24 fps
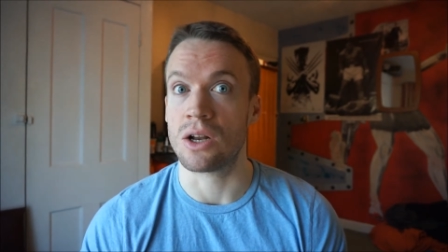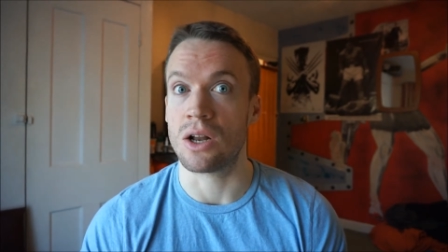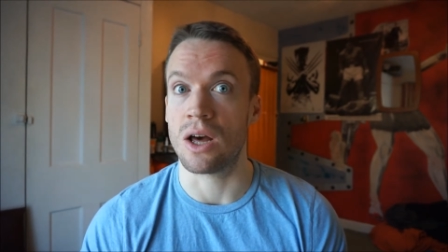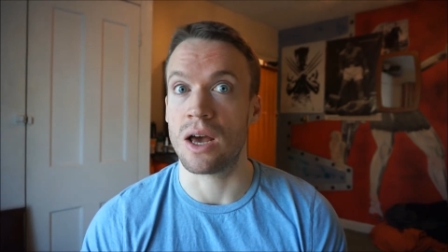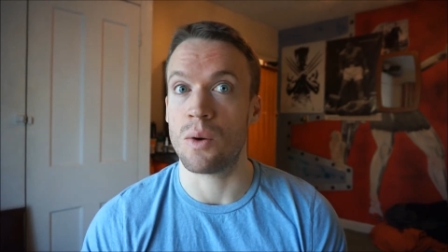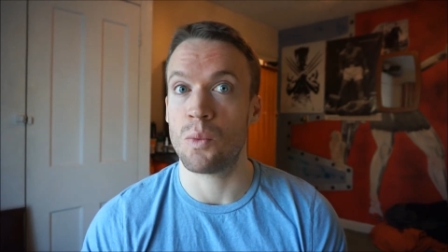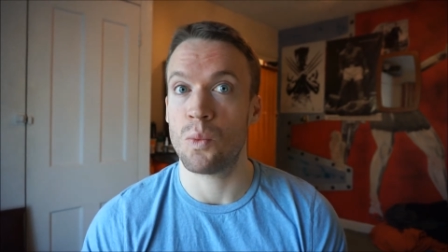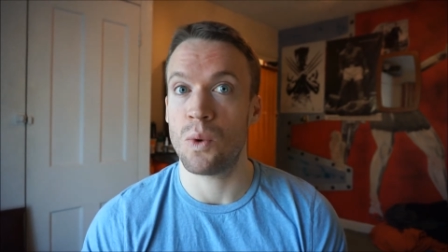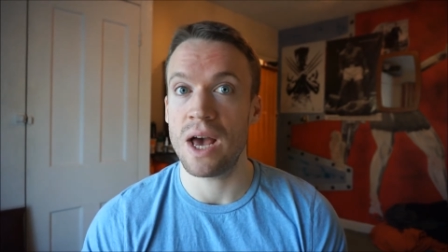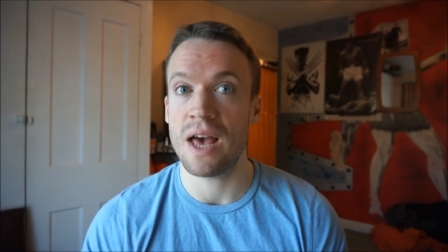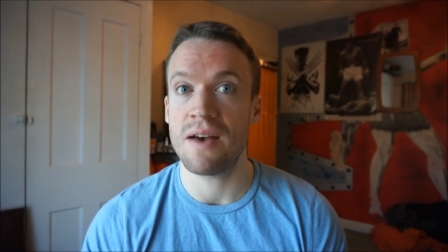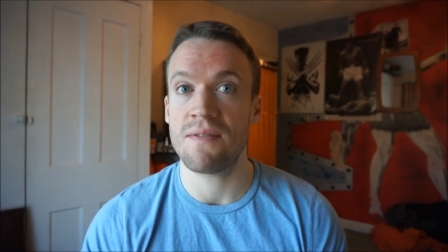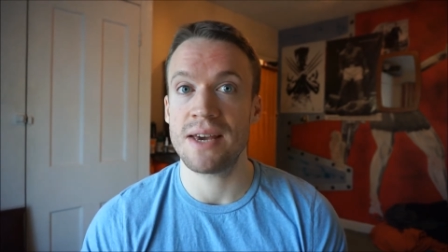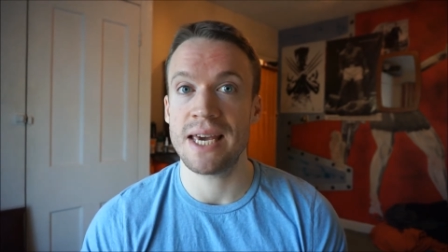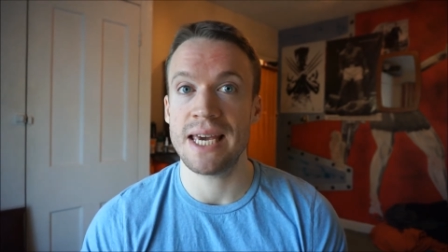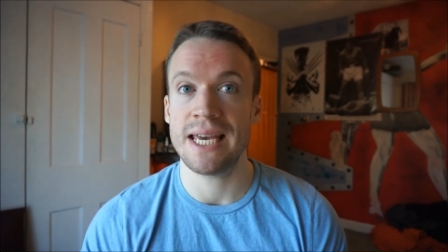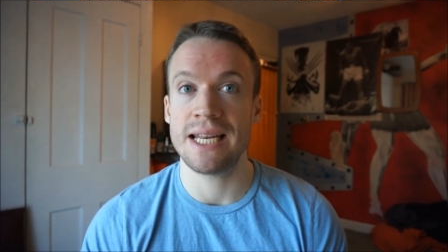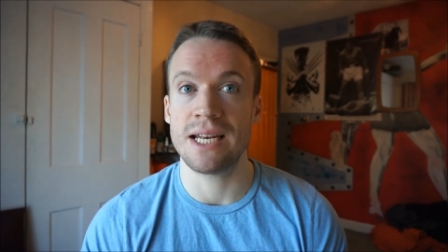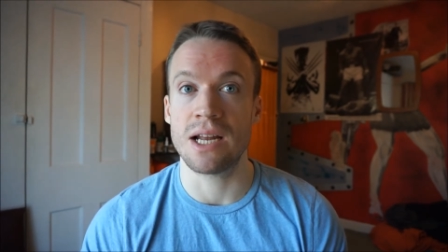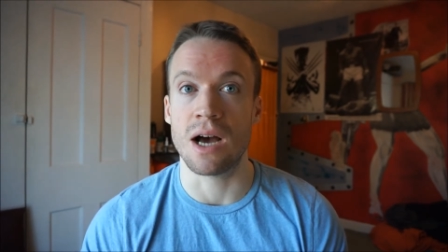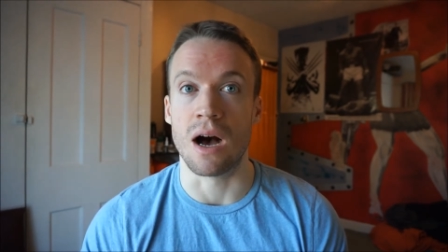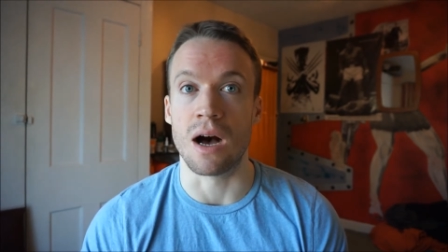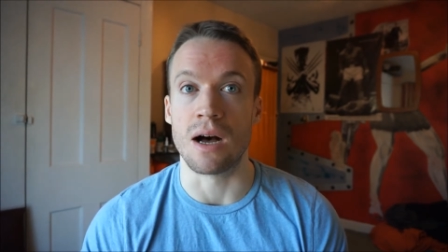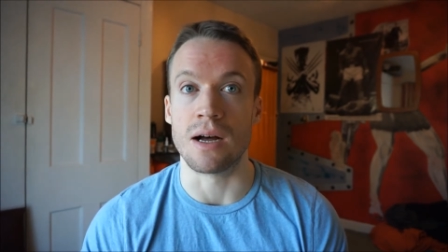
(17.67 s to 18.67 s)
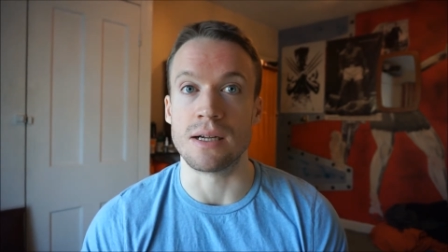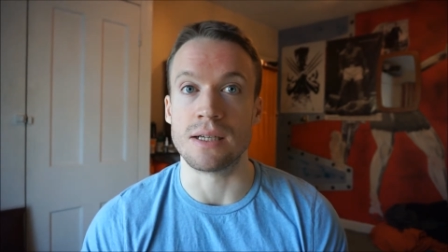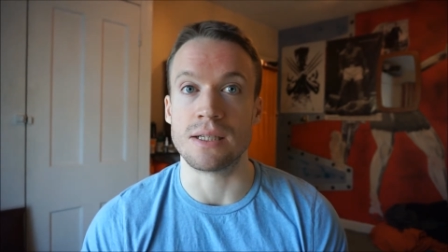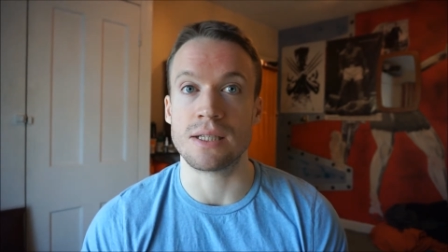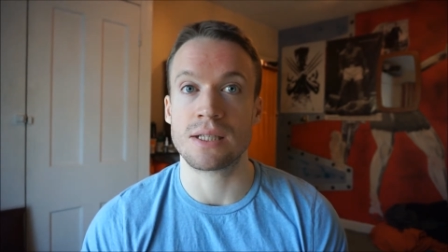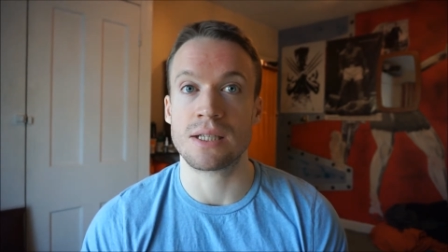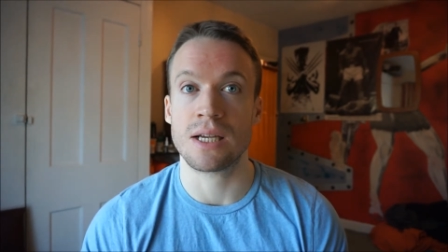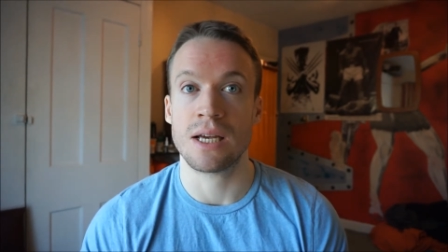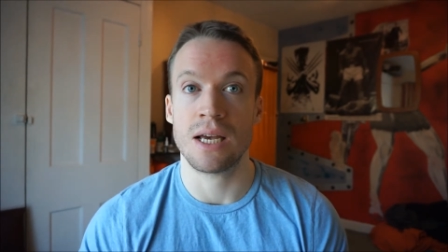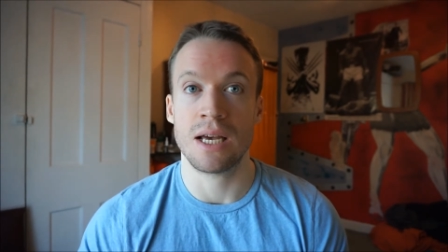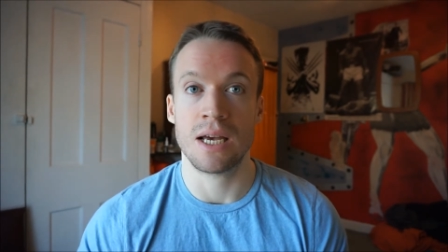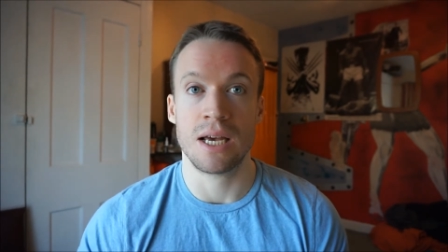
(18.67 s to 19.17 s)
Like, whatever he
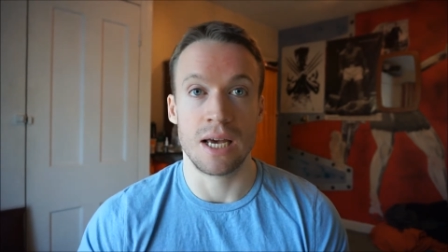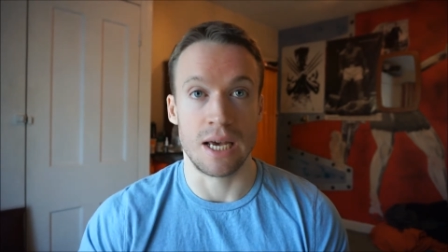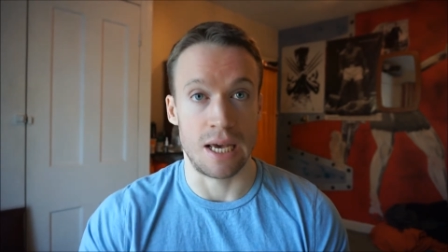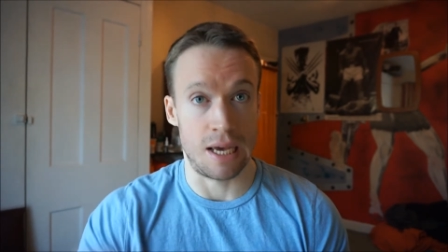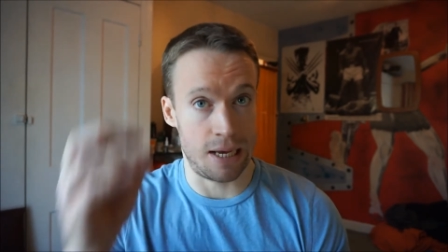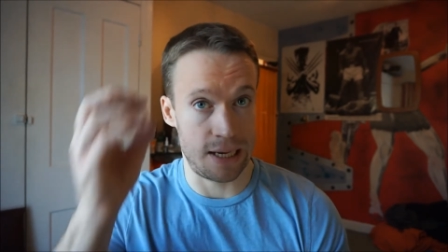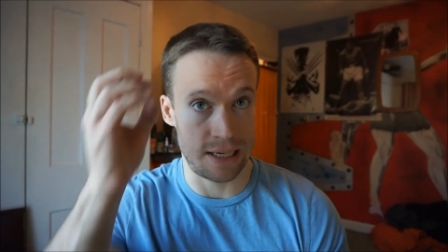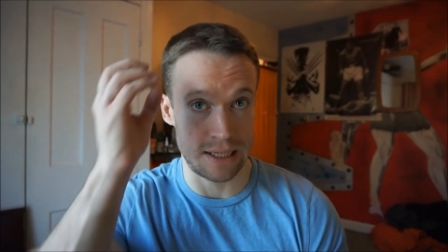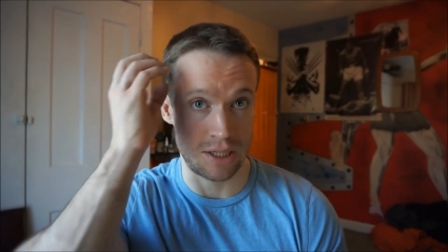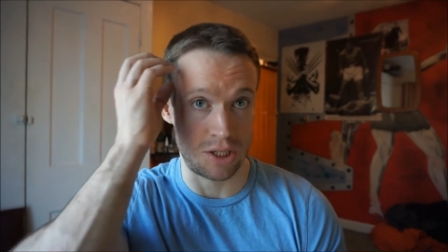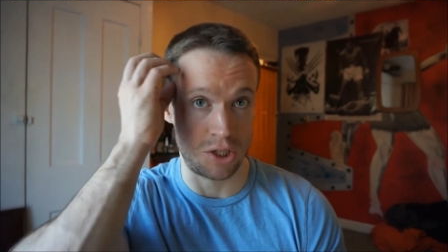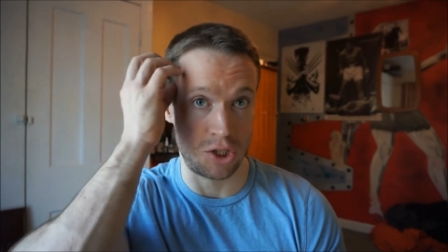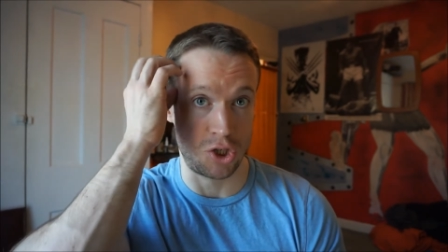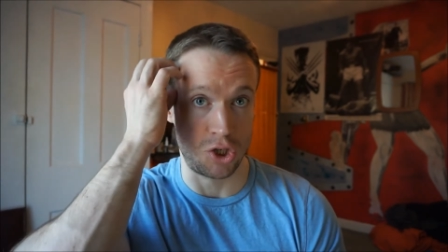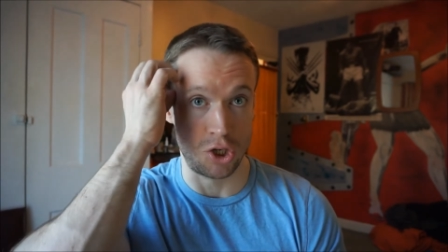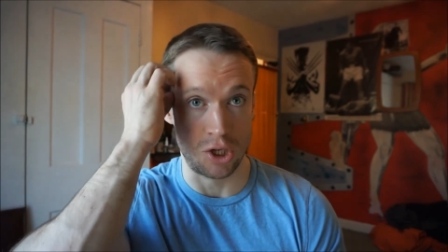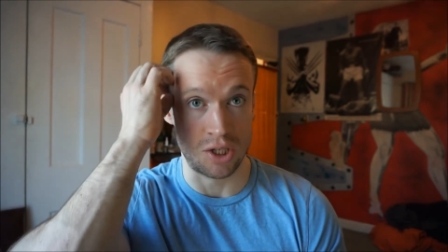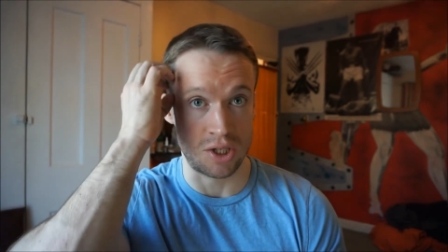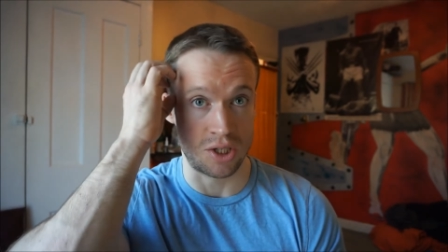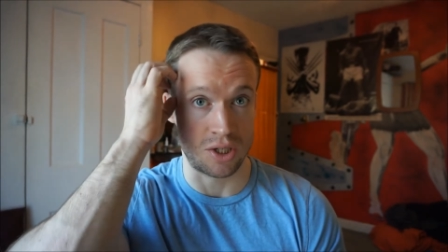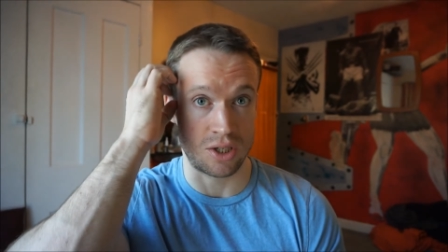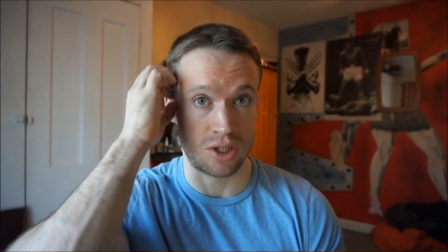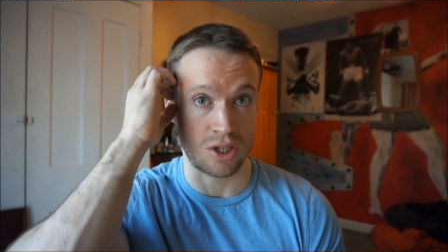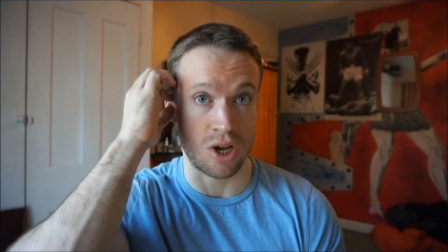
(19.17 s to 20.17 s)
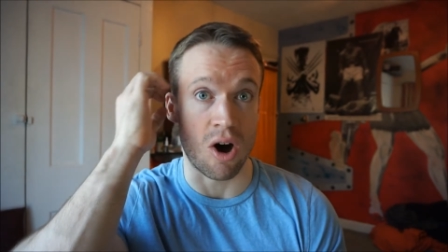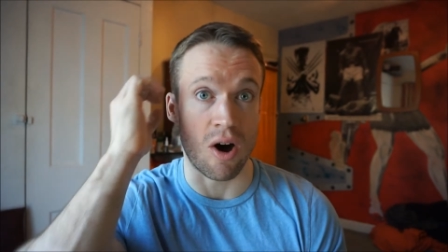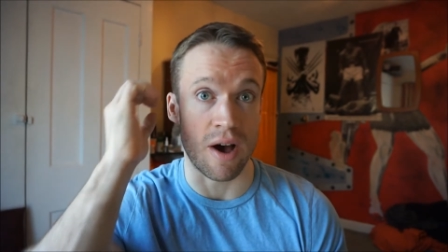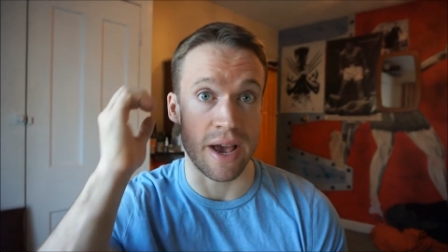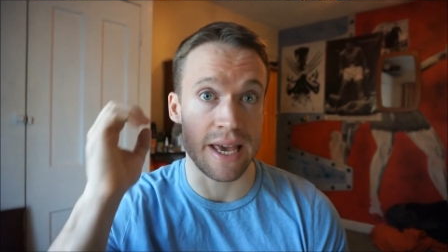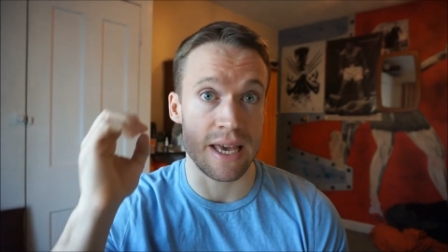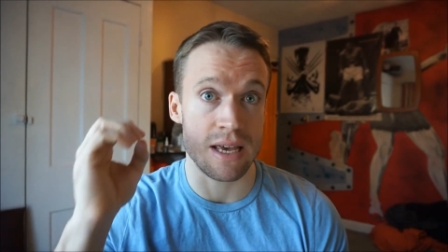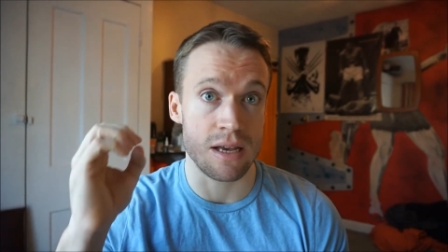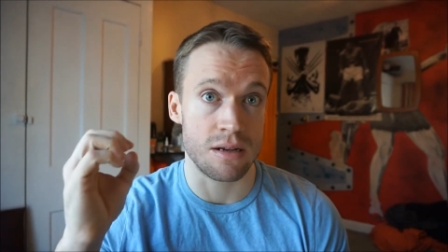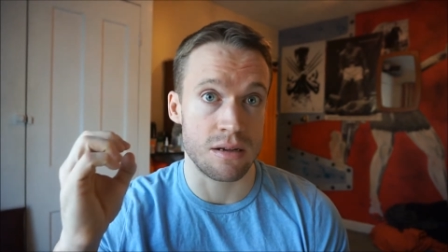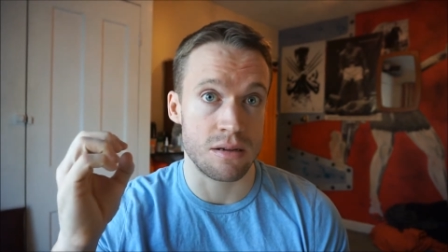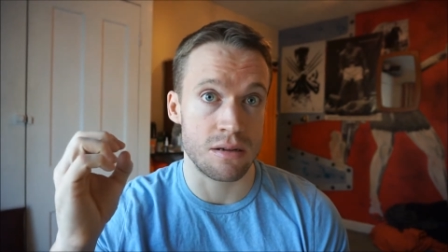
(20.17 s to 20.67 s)
does is just
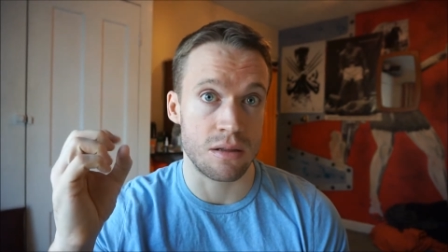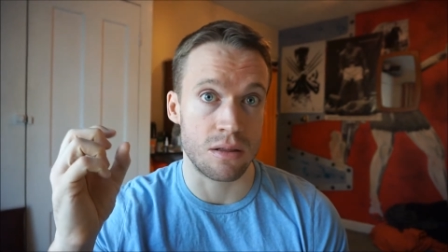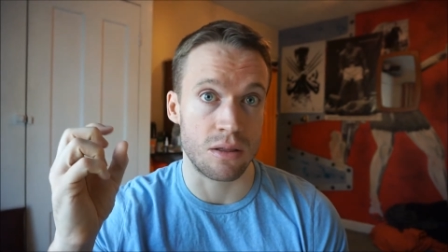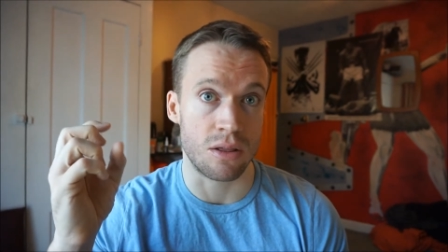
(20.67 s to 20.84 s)
tight.